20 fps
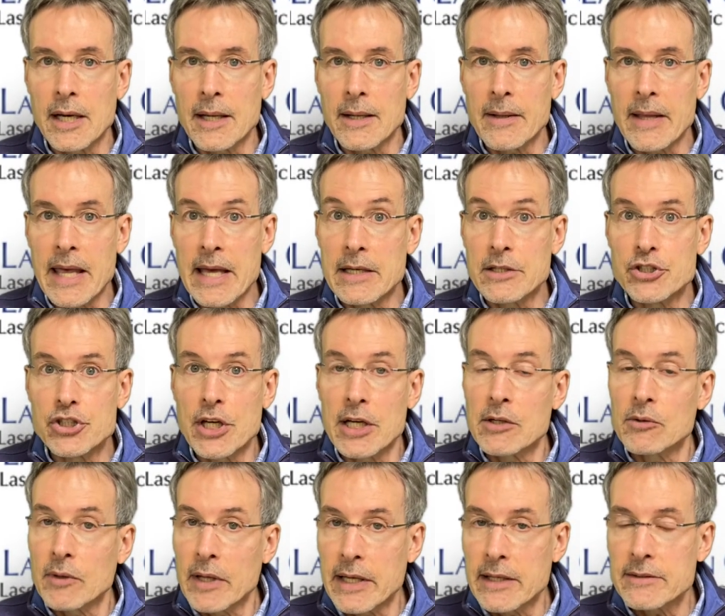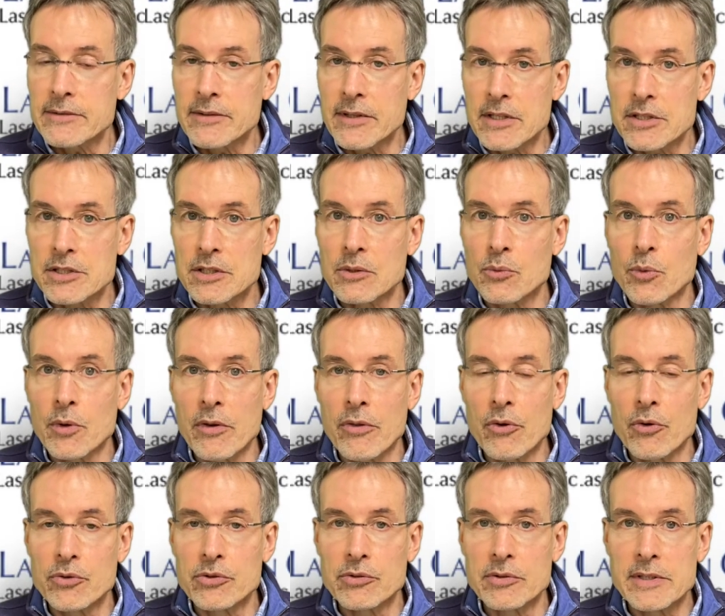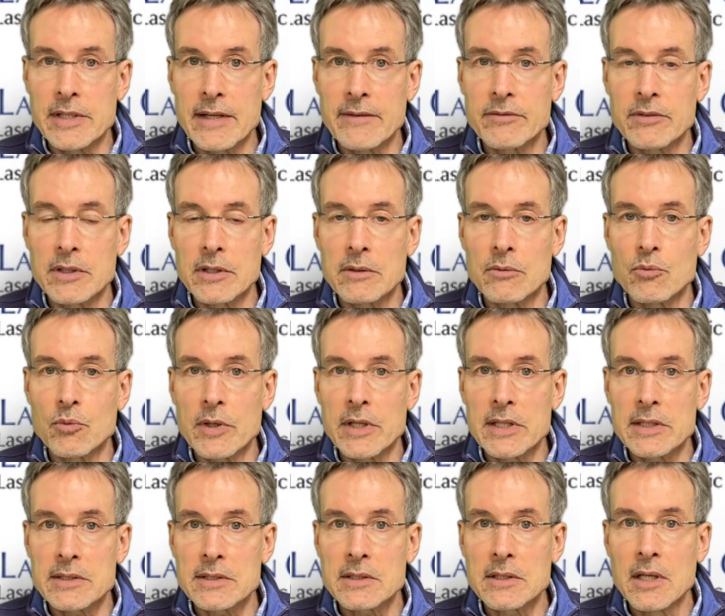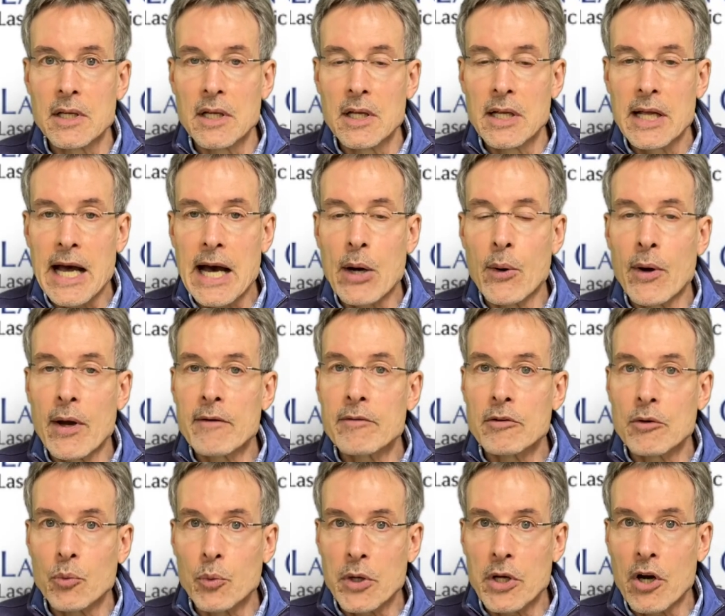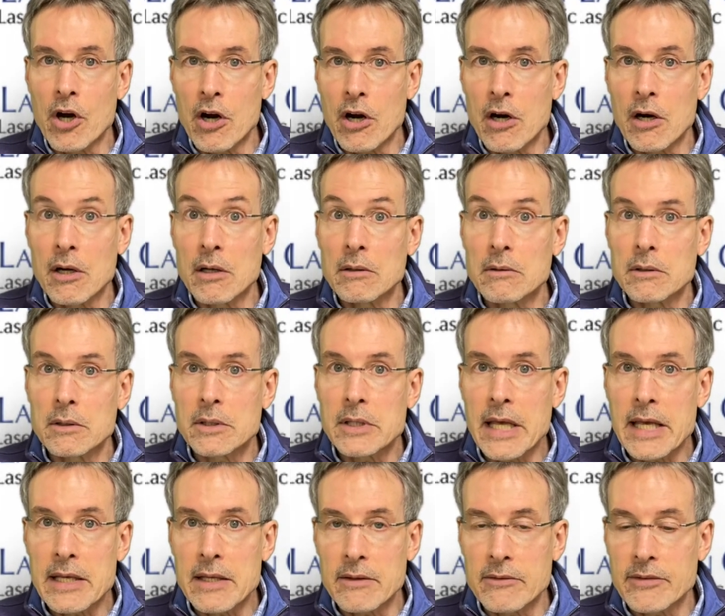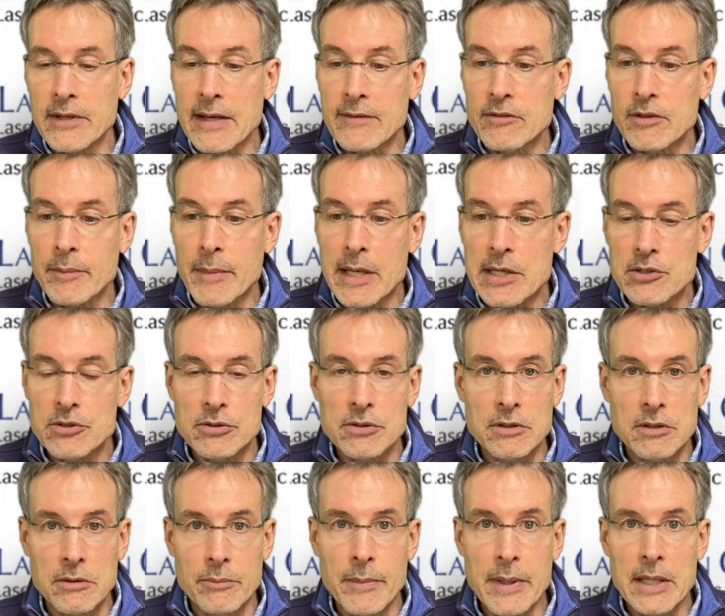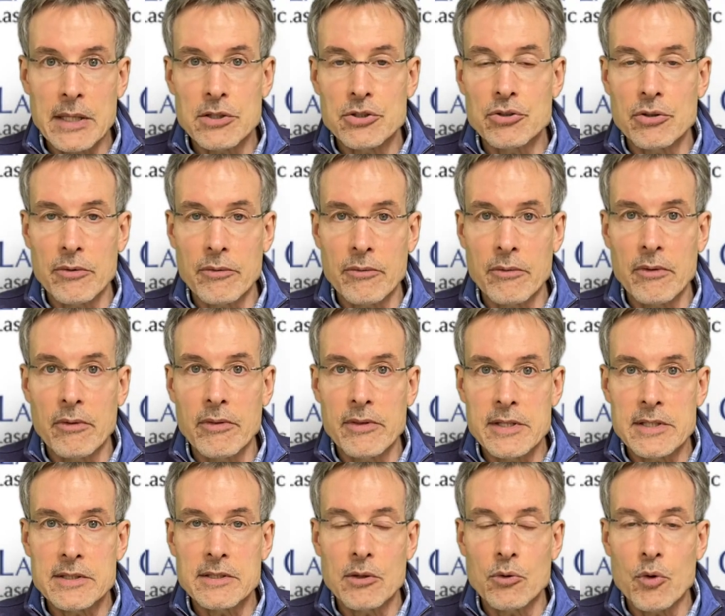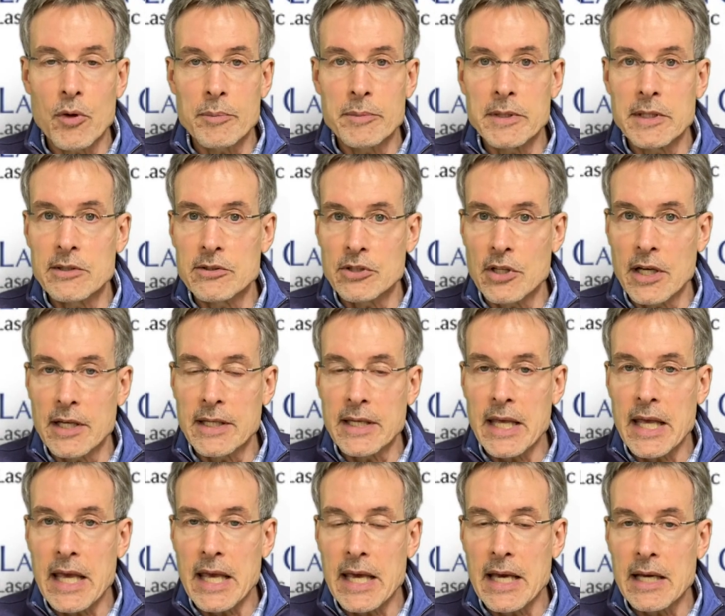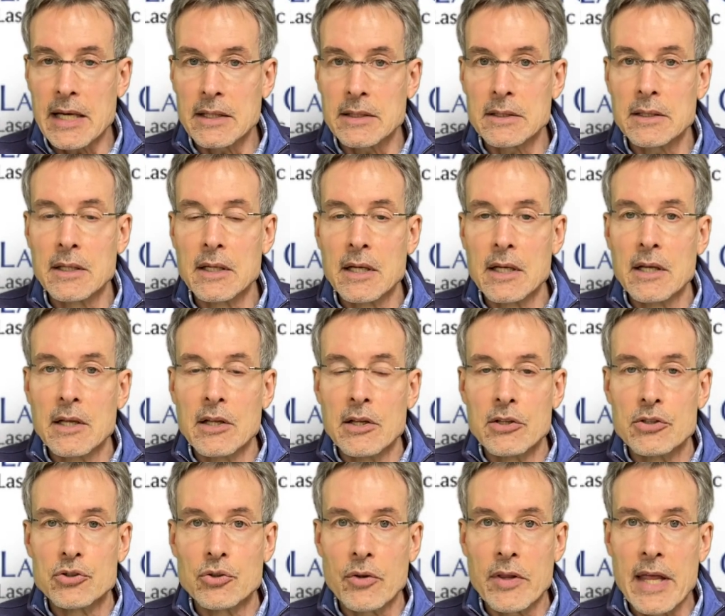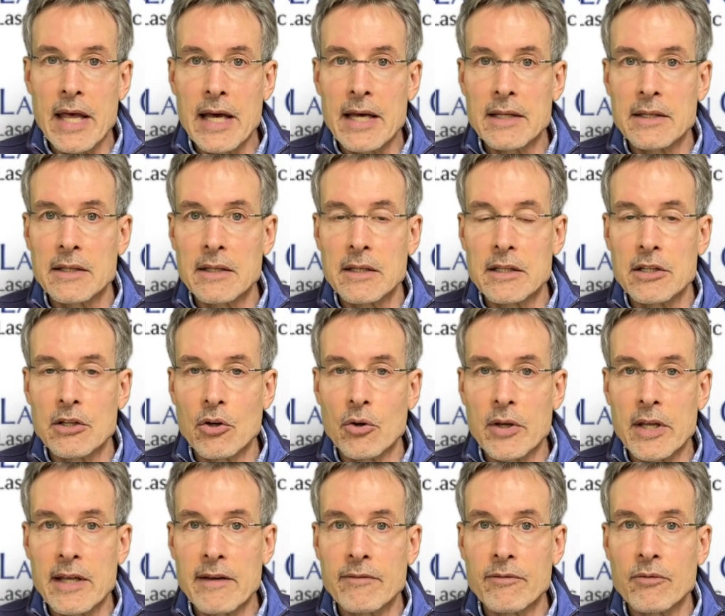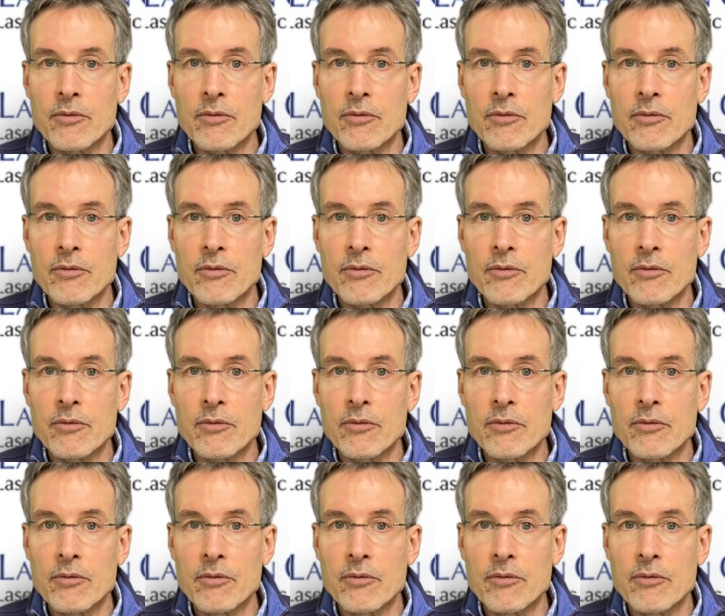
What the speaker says: and general anesthesia, where those are definite risks. However, we are taking safety measures to make sure this equipment is on hand so that, you know, if